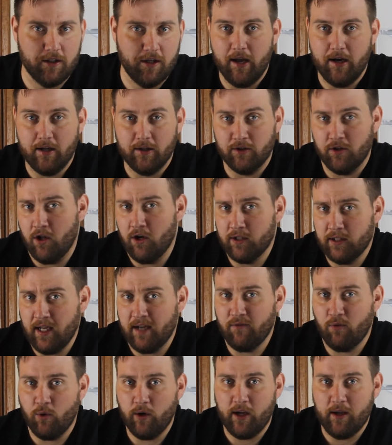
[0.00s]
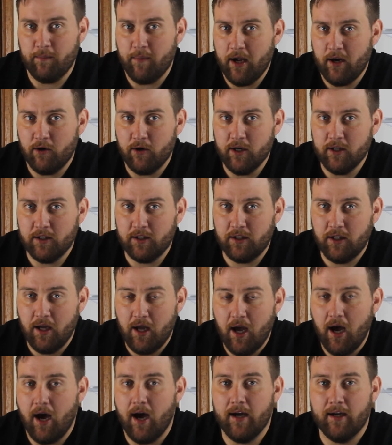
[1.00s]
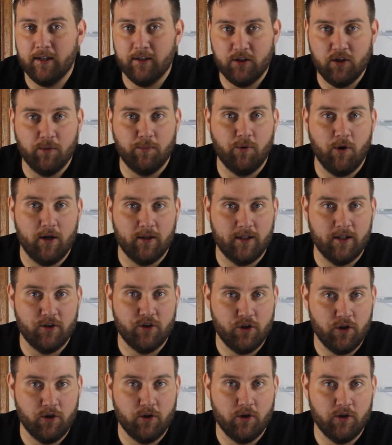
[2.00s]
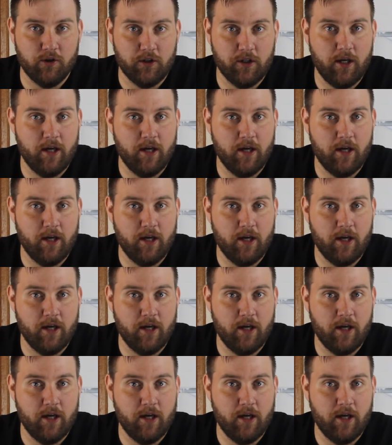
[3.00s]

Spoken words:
And as long as I have a working pancreas, I can still process sugars